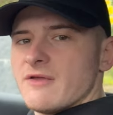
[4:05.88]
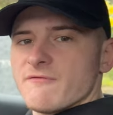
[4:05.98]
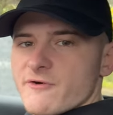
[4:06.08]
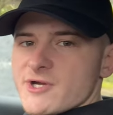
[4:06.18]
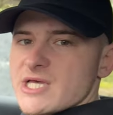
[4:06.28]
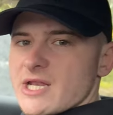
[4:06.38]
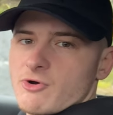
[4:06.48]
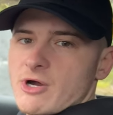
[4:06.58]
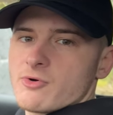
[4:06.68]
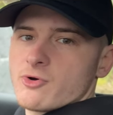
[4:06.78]
in free
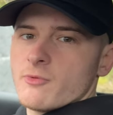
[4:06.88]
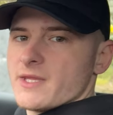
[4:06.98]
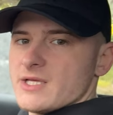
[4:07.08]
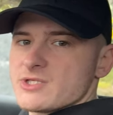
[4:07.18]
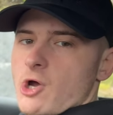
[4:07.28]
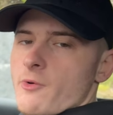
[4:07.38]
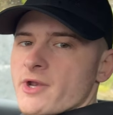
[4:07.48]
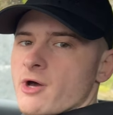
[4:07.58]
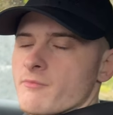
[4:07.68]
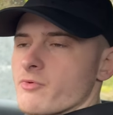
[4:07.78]
Telegram group. It's going
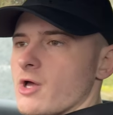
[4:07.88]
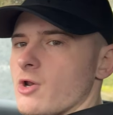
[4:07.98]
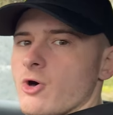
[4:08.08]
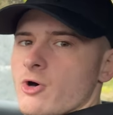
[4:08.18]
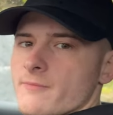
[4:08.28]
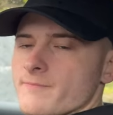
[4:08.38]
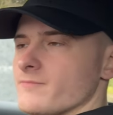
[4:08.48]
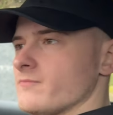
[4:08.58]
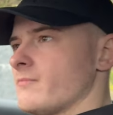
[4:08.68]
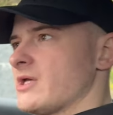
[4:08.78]
up a lot.
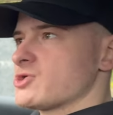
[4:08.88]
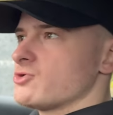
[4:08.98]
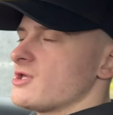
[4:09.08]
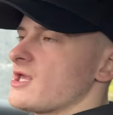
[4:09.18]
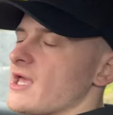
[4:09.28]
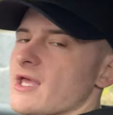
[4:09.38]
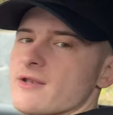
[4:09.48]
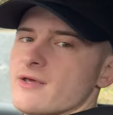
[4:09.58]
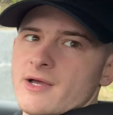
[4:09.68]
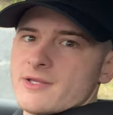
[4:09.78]
Make sure you get in.
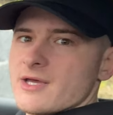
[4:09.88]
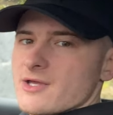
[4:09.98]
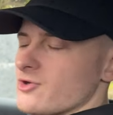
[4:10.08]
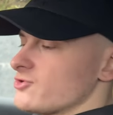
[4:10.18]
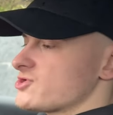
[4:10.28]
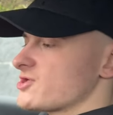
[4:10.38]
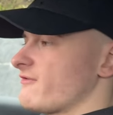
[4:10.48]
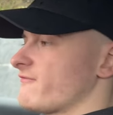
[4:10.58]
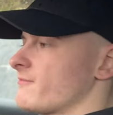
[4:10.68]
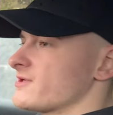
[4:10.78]
And yeah, good stuff
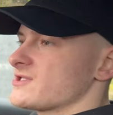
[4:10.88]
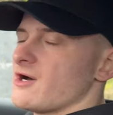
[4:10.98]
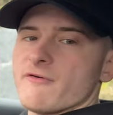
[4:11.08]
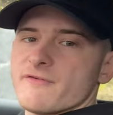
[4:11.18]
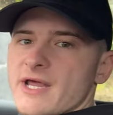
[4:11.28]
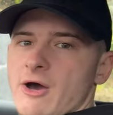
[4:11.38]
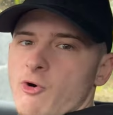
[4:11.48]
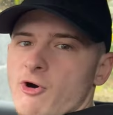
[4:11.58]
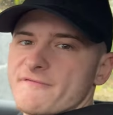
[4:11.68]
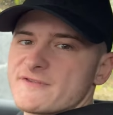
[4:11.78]
from myself. Now
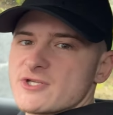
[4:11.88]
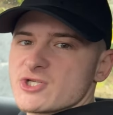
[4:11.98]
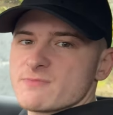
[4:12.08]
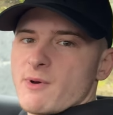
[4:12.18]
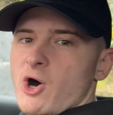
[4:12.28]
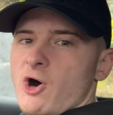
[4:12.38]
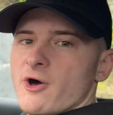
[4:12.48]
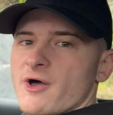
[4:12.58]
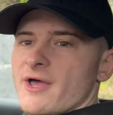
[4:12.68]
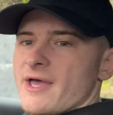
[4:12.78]
off to the spa
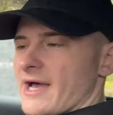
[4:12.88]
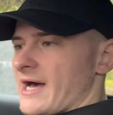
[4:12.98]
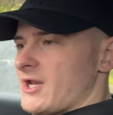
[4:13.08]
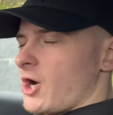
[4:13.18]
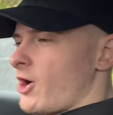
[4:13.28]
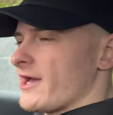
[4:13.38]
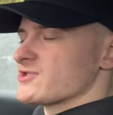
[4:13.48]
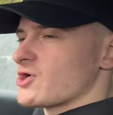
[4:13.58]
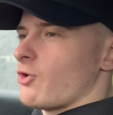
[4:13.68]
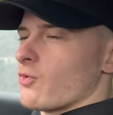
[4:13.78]
and ice
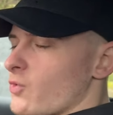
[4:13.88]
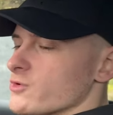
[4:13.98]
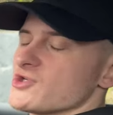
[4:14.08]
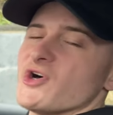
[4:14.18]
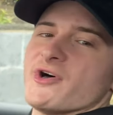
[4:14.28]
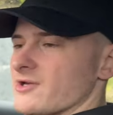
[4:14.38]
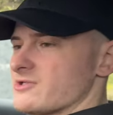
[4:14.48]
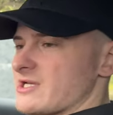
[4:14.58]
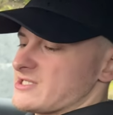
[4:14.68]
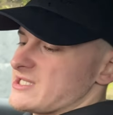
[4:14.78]
cold water,
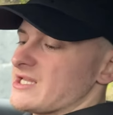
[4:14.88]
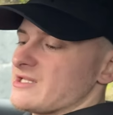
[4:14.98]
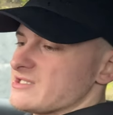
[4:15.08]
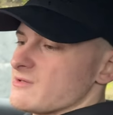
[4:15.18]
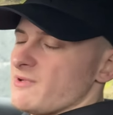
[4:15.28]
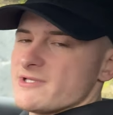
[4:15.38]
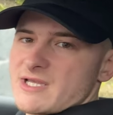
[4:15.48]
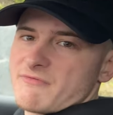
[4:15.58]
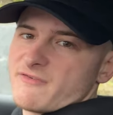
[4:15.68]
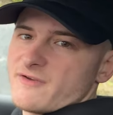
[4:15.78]
because as I said, discipline's
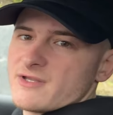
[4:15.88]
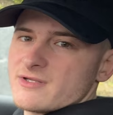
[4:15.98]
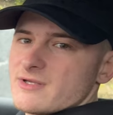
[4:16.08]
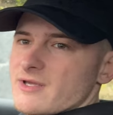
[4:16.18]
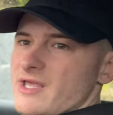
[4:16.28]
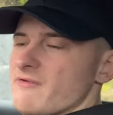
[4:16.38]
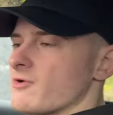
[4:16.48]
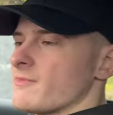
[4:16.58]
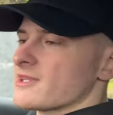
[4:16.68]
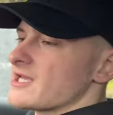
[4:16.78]
everything. Even
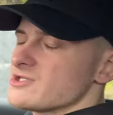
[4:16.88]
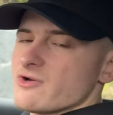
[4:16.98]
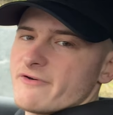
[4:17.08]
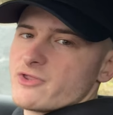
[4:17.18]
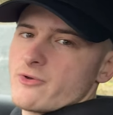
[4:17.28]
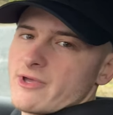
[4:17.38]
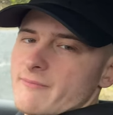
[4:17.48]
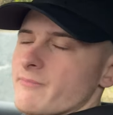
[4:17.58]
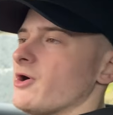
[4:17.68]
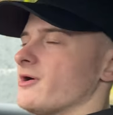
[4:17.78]
on my days off I do it,
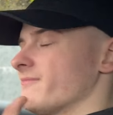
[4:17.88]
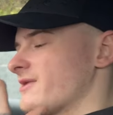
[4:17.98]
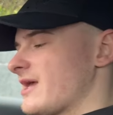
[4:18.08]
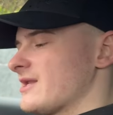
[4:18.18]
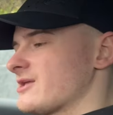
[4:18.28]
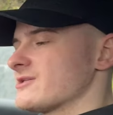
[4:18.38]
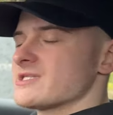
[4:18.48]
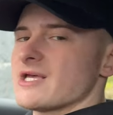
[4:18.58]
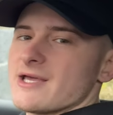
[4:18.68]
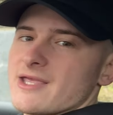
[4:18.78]
but I'm getting it done
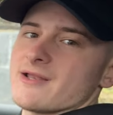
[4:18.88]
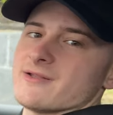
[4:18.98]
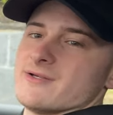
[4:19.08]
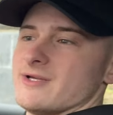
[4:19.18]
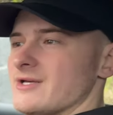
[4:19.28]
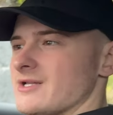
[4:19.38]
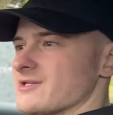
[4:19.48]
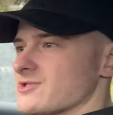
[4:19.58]
today again. Let's